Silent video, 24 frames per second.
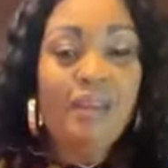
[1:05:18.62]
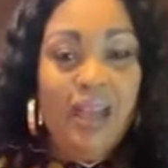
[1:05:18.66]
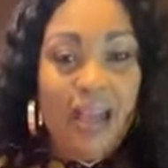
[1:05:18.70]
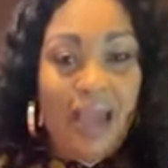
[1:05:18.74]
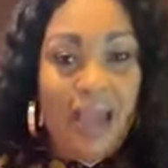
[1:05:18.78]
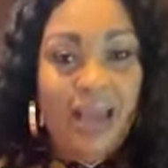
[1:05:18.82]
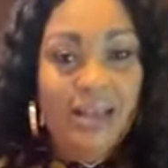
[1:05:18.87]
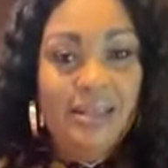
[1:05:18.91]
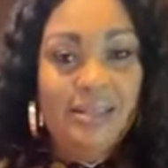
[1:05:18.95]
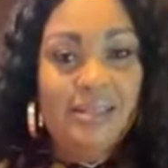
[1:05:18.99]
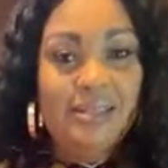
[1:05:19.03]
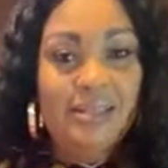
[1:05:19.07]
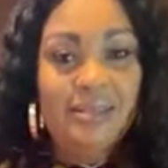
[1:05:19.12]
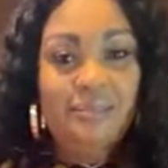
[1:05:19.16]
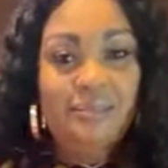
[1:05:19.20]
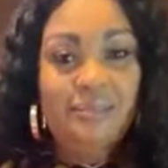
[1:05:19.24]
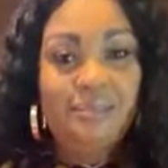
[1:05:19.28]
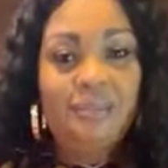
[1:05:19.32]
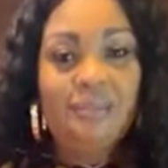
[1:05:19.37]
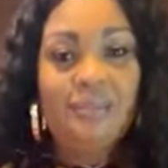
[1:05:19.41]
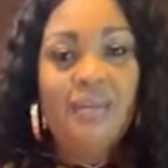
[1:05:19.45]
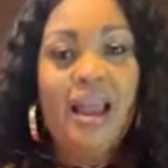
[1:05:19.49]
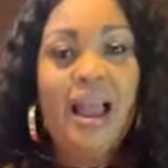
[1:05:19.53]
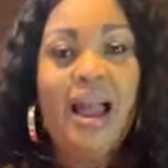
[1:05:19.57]
Yes,
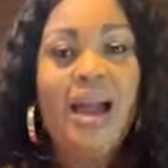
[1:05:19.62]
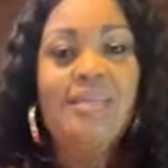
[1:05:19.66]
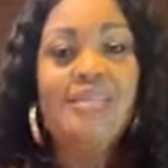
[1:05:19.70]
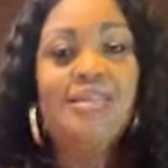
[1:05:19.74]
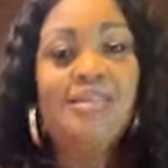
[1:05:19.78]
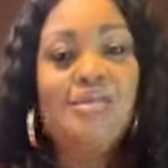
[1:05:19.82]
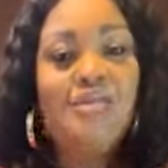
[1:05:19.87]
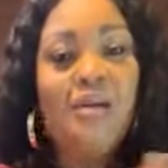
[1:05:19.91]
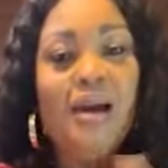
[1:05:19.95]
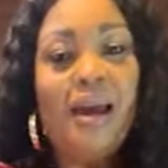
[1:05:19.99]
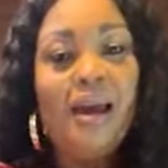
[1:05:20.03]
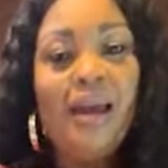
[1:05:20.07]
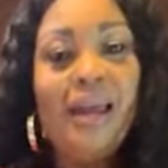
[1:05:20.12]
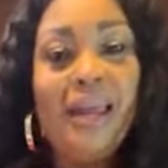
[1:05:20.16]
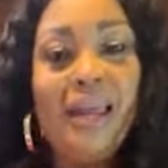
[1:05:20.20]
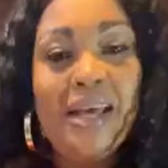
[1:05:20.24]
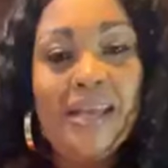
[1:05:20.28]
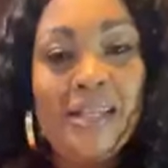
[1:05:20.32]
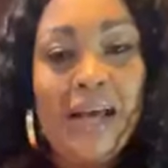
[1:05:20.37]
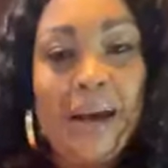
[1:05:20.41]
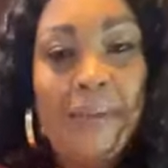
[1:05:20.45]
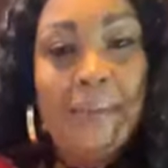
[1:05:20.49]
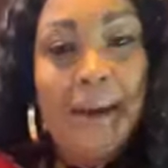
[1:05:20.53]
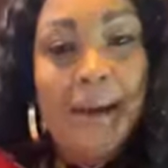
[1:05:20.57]
I swear,
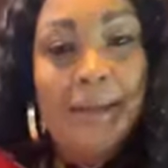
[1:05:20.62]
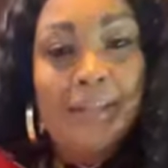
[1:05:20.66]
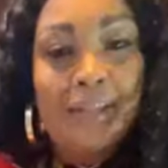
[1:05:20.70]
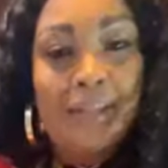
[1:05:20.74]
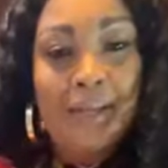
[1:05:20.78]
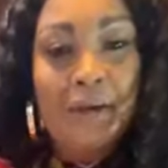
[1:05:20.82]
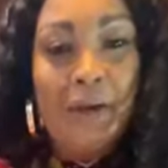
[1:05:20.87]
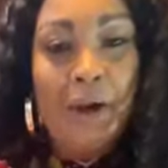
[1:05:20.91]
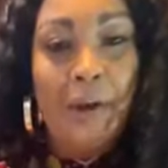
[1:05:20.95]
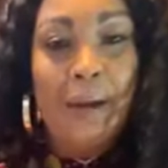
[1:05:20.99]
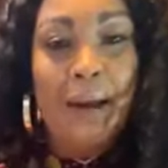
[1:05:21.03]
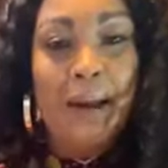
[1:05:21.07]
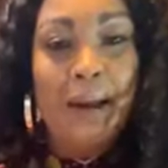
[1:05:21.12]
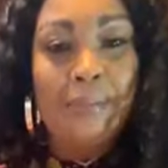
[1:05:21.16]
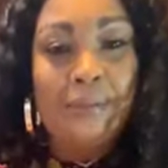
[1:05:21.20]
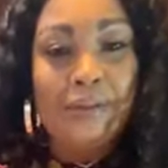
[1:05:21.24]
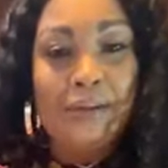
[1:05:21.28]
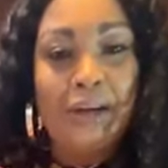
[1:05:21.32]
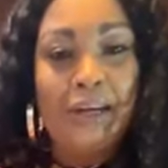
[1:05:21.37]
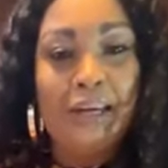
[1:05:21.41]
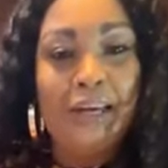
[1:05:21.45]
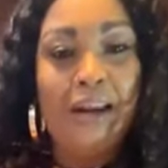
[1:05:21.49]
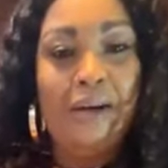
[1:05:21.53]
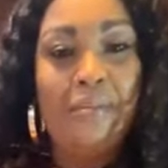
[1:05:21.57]
Elizabeth, you know what
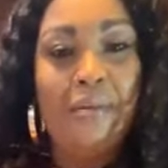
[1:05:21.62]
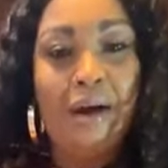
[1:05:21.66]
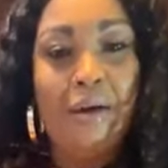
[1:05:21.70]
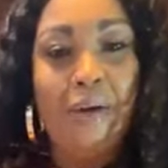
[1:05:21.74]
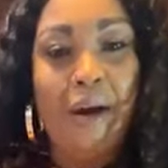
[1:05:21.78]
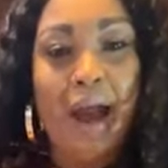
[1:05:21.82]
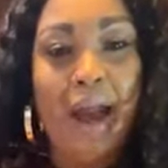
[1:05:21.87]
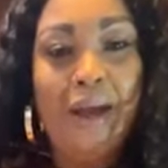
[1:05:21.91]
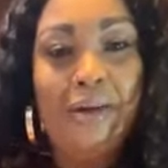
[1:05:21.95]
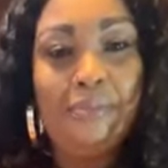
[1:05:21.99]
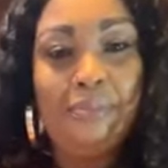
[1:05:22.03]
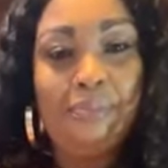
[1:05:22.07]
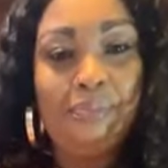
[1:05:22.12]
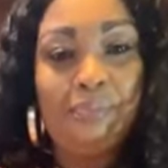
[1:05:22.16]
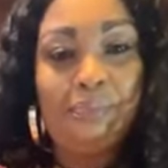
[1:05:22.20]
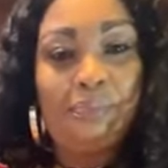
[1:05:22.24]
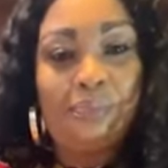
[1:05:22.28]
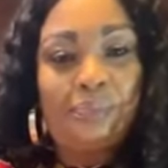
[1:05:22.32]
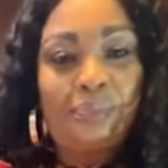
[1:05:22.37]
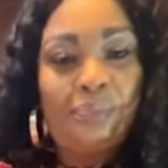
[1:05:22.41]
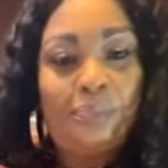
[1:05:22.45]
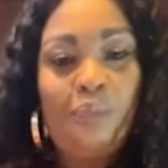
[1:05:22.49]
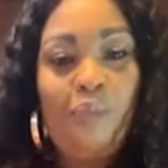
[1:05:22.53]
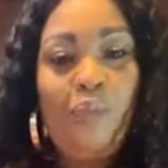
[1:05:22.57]
I'm talking about, right?
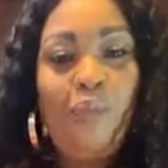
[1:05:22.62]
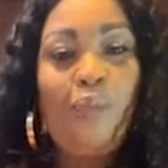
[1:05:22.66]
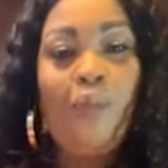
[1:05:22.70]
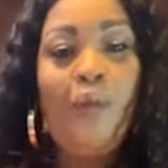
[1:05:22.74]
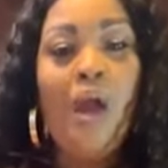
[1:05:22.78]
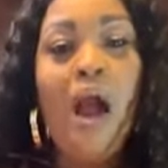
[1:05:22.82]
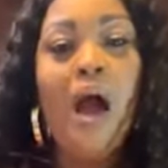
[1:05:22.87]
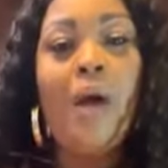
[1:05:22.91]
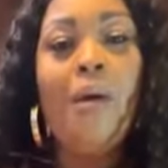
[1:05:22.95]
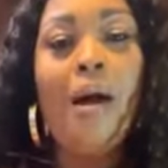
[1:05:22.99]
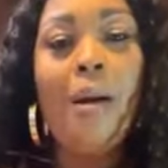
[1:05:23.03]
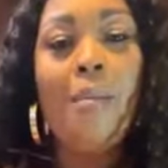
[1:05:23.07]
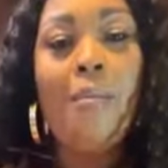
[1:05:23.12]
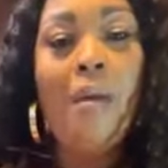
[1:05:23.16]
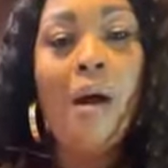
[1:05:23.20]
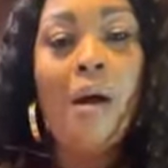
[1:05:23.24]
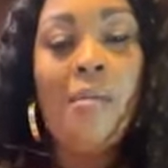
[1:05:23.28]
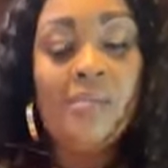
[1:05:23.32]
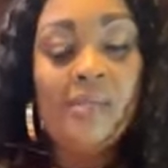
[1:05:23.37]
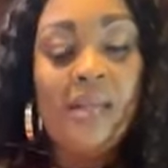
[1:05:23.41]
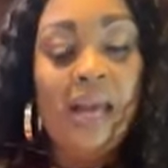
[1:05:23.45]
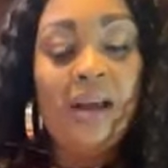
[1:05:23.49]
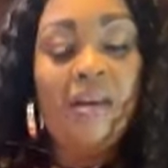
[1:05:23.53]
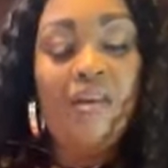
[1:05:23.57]
Our
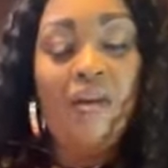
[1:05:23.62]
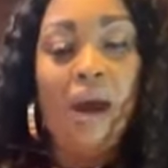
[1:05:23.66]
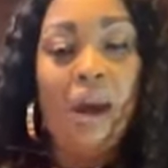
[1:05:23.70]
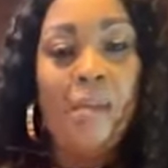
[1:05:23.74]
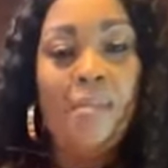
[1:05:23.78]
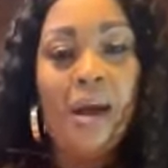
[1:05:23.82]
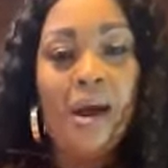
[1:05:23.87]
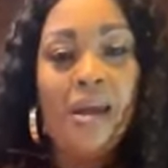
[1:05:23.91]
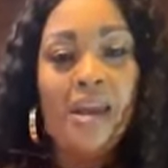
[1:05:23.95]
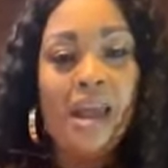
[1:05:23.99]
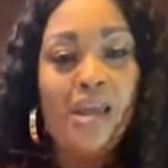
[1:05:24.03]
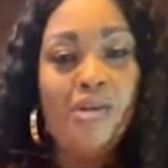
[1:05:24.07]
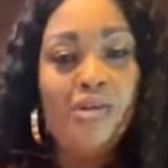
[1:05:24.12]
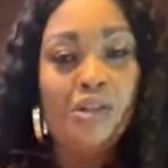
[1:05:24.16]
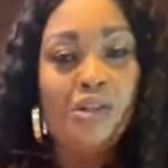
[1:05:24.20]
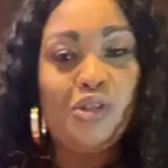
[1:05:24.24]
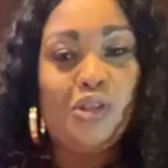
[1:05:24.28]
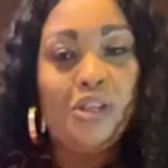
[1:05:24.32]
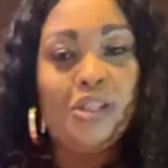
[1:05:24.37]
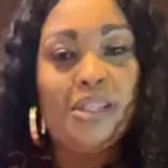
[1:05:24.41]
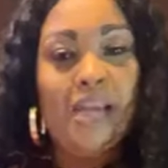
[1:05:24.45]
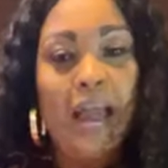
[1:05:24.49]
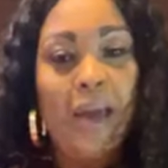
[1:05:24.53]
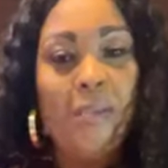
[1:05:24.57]
moms and grandma, they
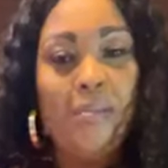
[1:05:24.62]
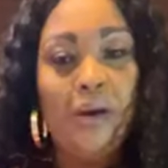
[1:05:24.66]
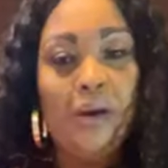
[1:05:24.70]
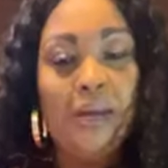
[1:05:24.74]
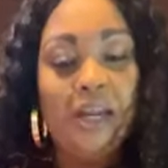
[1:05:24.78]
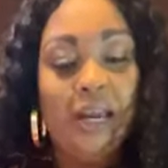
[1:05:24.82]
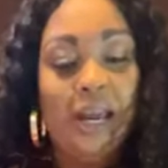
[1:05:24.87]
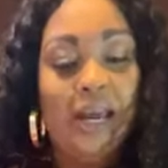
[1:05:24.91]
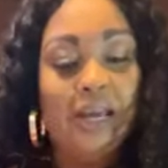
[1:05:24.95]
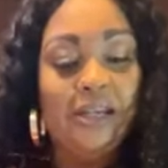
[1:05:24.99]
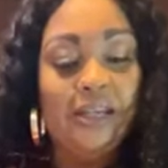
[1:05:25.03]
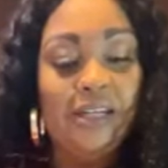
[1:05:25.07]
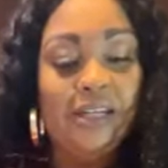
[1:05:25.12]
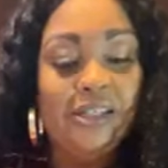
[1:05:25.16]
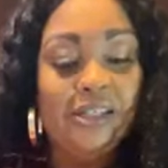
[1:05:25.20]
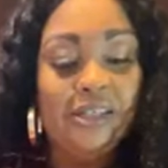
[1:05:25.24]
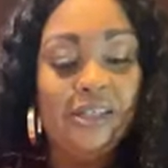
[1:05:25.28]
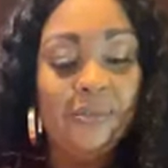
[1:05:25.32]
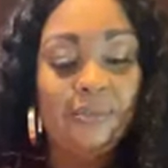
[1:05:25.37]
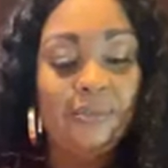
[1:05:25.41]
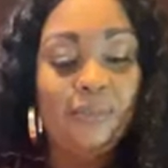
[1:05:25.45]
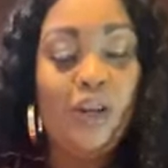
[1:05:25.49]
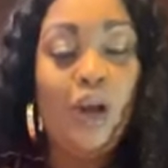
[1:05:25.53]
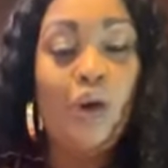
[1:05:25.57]
used to tie money like
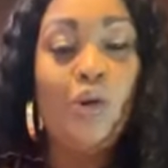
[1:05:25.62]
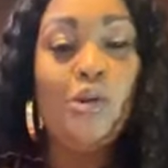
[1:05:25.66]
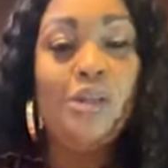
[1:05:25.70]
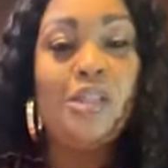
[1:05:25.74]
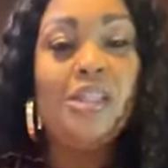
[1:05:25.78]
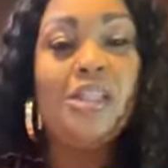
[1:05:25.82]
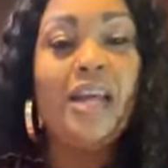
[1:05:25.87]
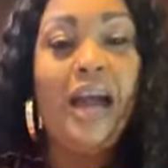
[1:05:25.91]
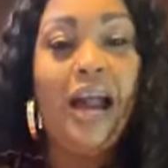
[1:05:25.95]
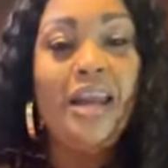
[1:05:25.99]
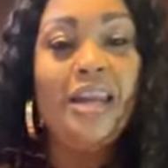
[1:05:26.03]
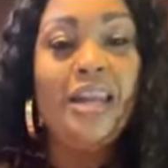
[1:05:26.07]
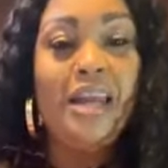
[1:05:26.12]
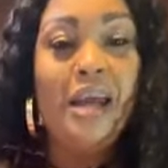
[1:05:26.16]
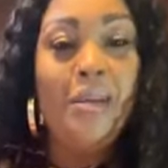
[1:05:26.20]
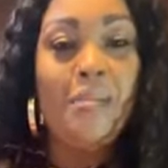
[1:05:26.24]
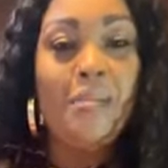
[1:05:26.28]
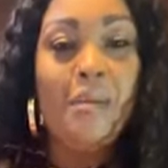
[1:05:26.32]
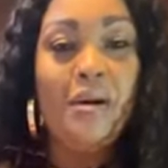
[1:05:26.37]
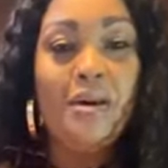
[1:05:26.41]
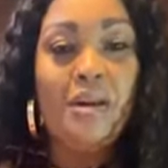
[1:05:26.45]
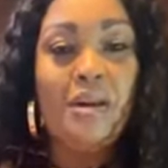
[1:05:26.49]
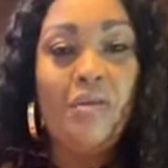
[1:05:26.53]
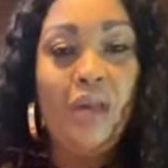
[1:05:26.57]
this. They would tie
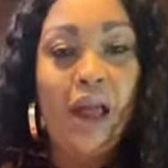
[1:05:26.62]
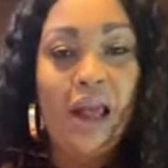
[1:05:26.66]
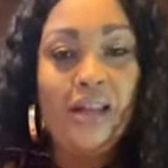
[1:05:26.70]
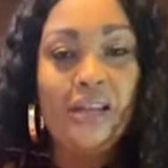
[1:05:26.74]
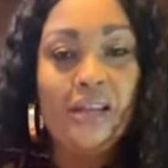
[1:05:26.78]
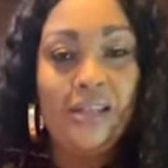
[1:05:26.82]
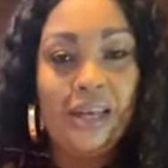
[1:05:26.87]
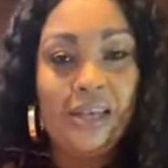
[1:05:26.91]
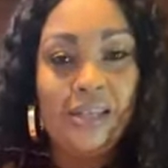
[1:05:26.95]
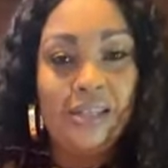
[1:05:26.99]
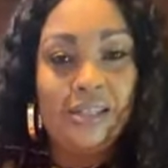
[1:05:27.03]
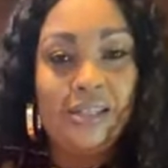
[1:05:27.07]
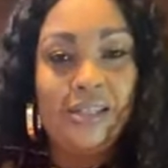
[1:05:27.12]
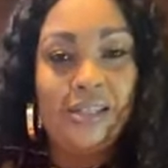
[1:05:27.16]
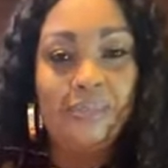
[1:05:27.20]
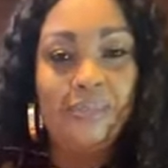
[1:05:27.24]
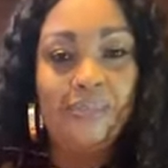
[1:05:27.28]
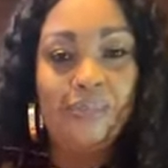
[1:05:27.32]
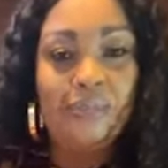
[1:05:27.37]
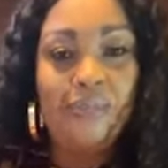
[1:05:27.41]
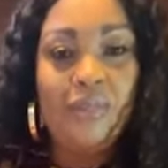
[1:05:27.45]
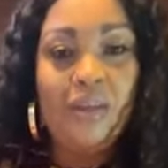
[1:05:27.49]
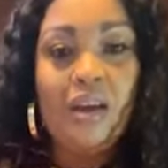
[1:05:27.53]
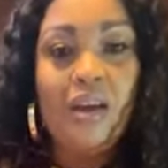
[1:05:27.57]
their money like this.